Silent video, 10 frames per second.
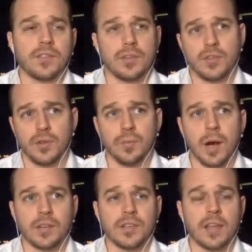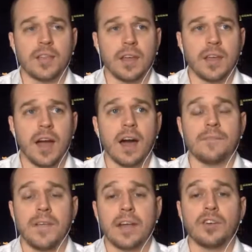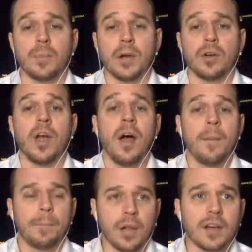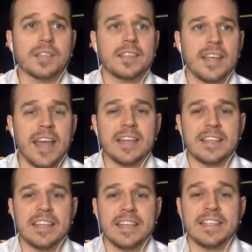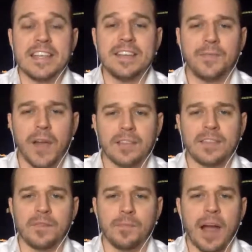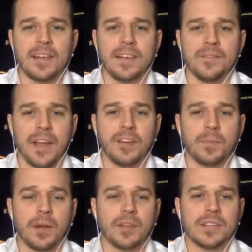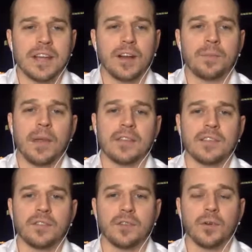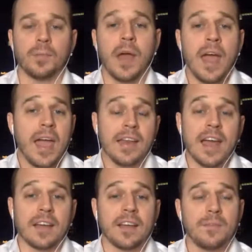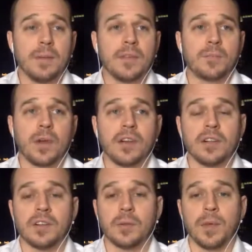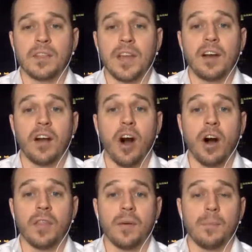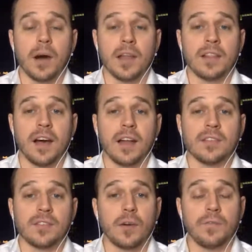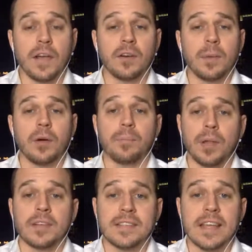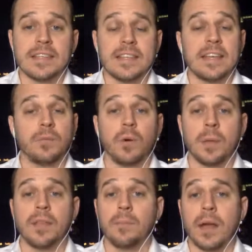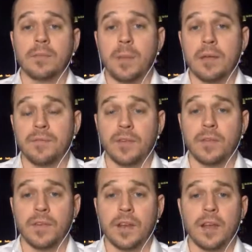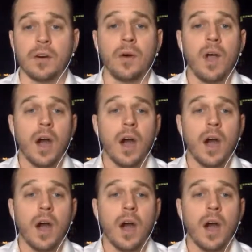just too much. I think Vanderbilt plus the 18, defensive-minded Vanderbilt, Derek Mason's group. And heck, maybe sprinkle a little bit there on the money line. So Vanderbilt plus 18 will be the best bet for the video.